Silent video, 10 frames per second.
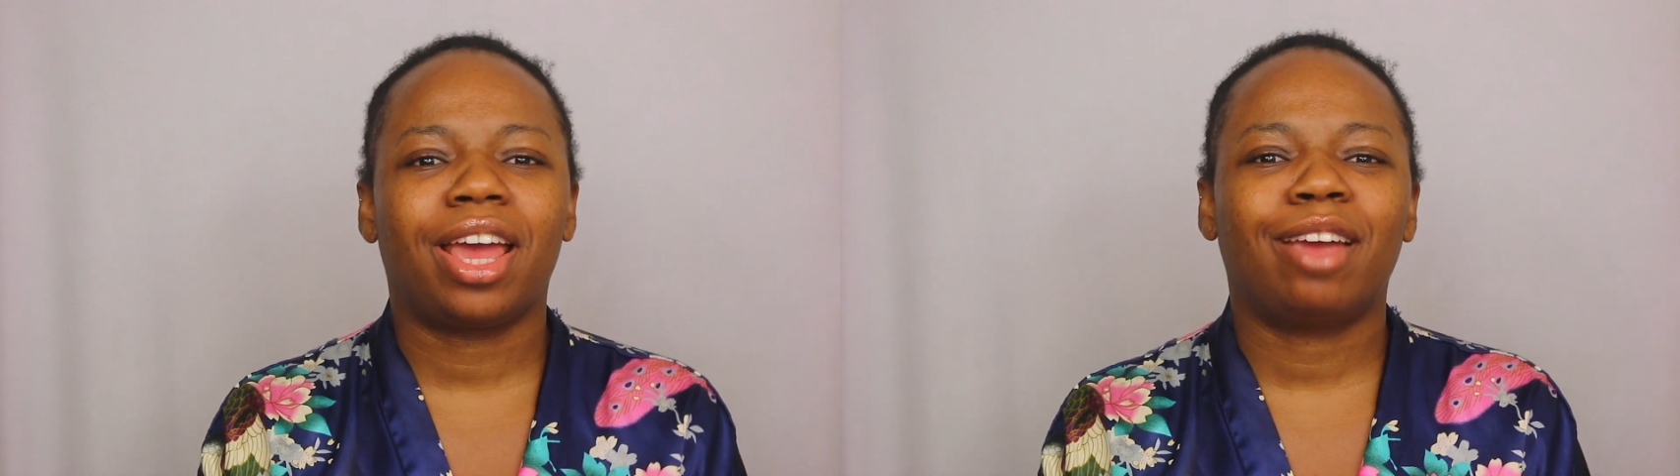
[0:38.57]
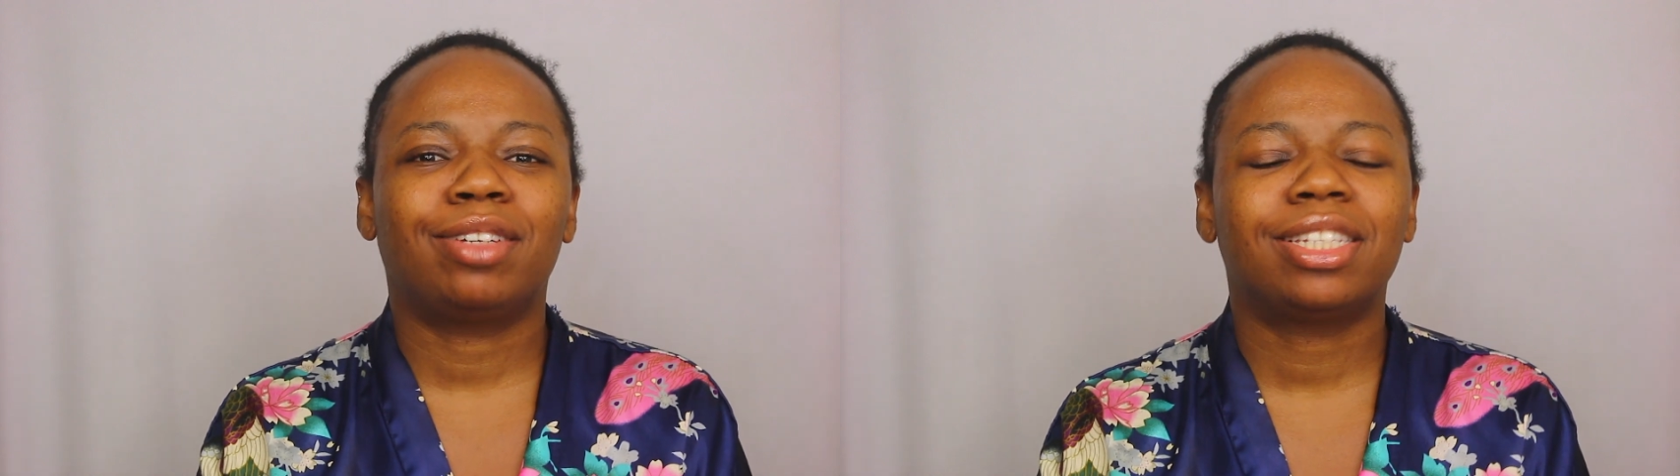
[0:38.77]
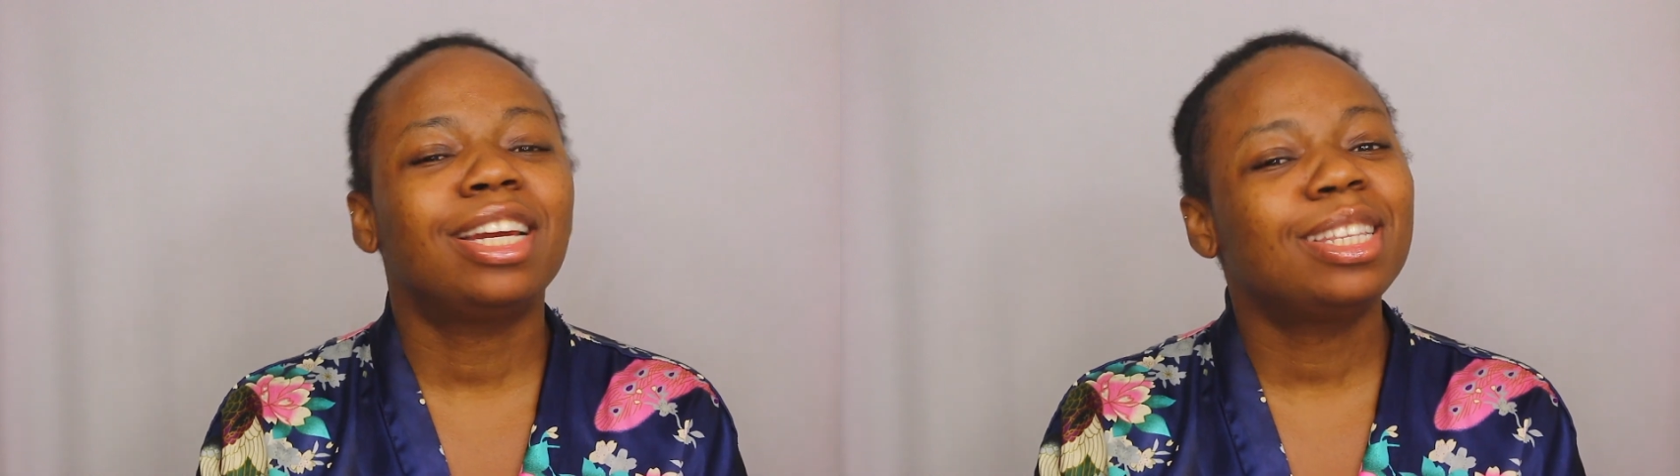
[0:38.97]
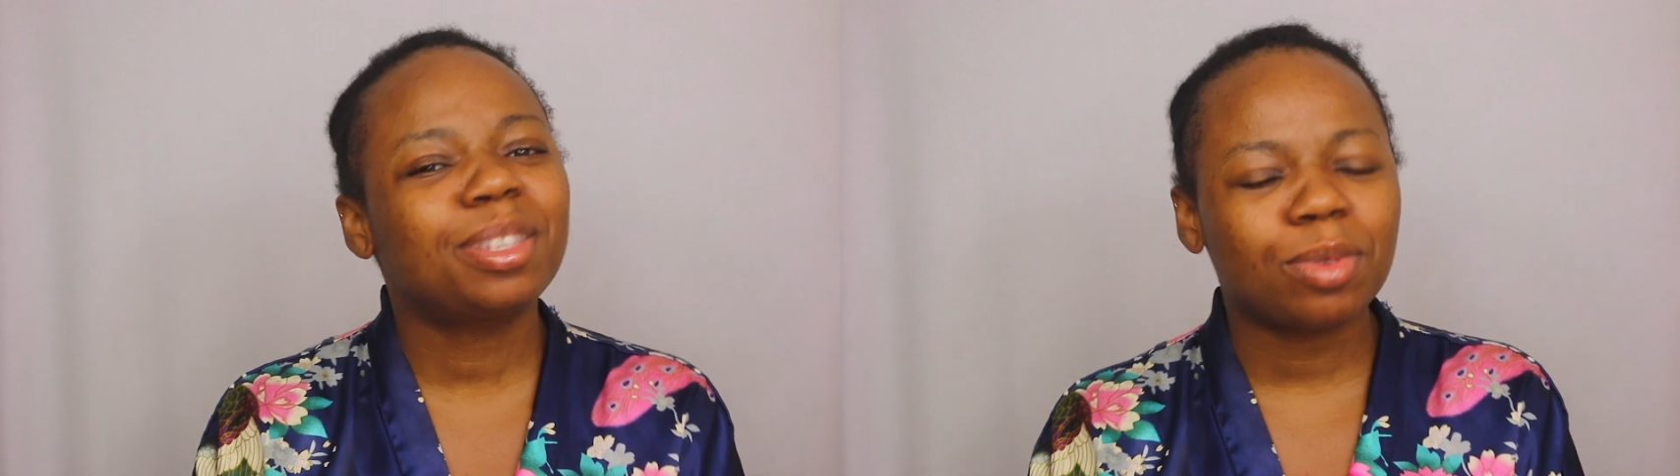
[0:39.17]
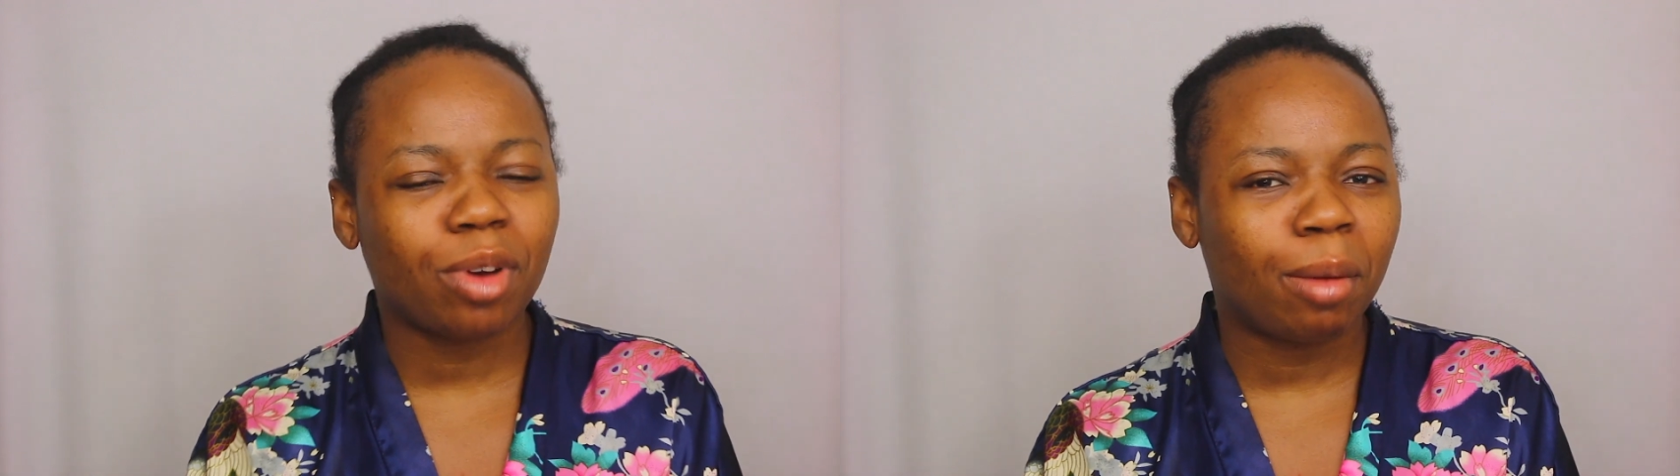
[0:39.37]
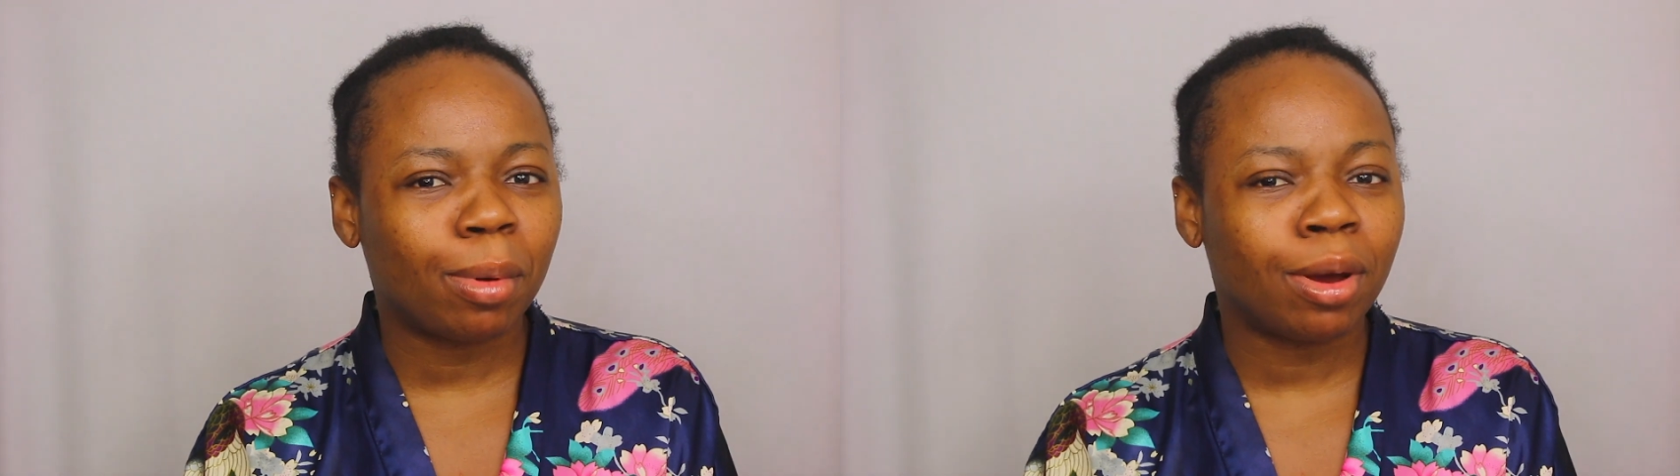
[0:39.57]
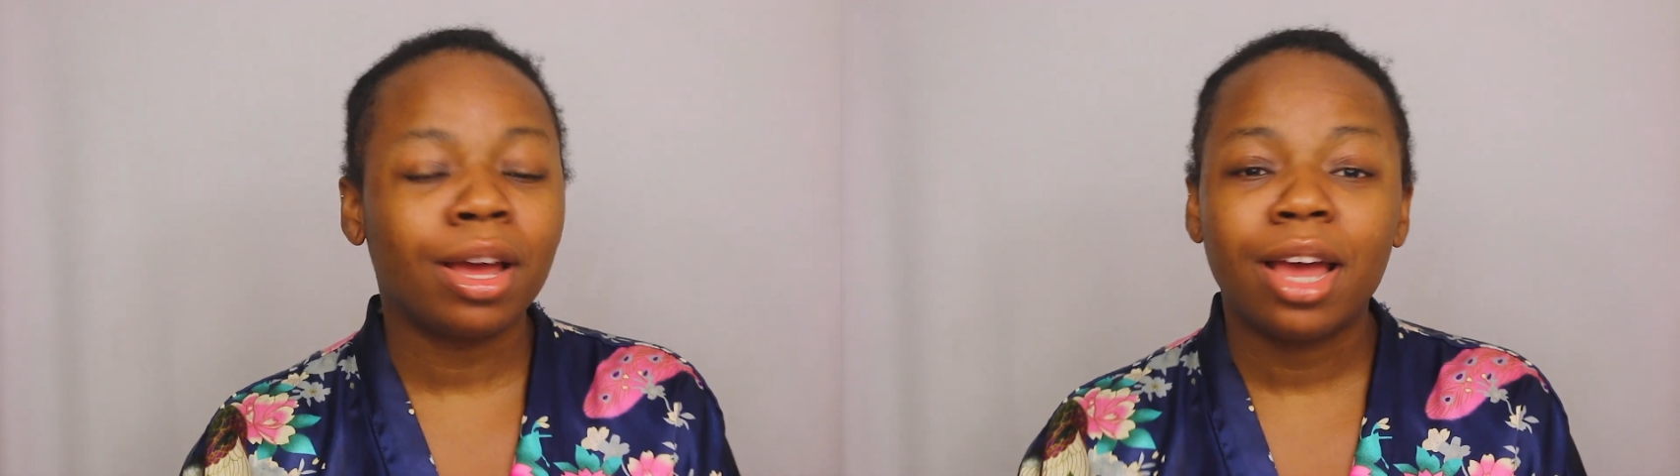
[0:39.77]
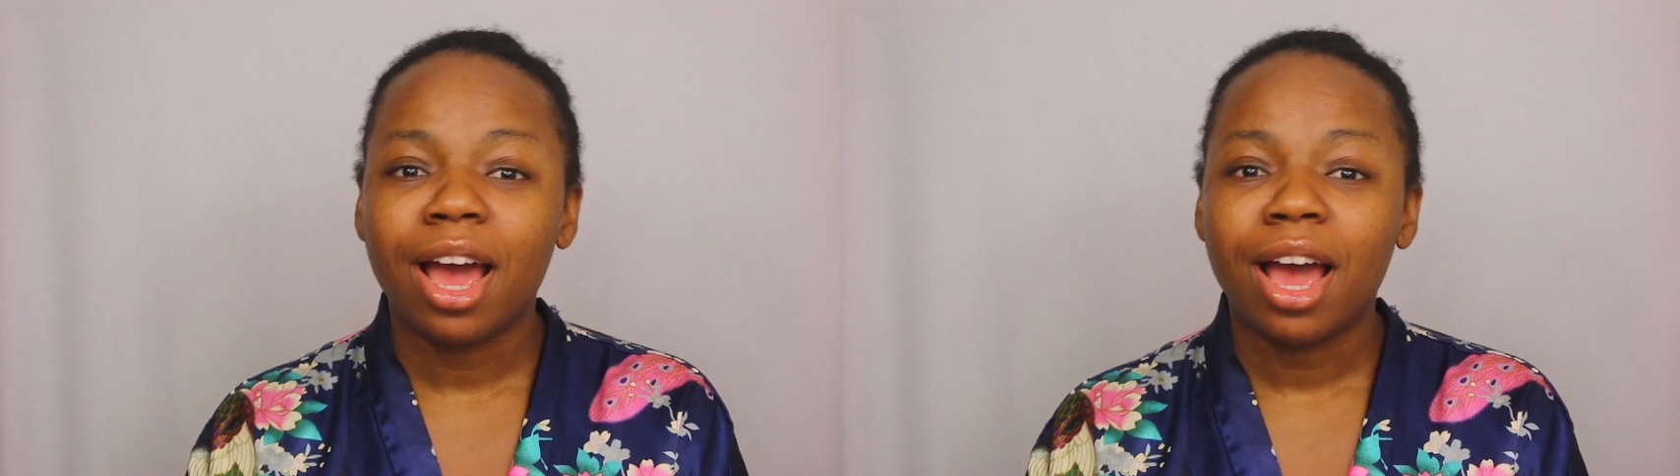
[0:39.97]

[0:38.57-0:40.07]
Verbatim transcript: a returning subscriber,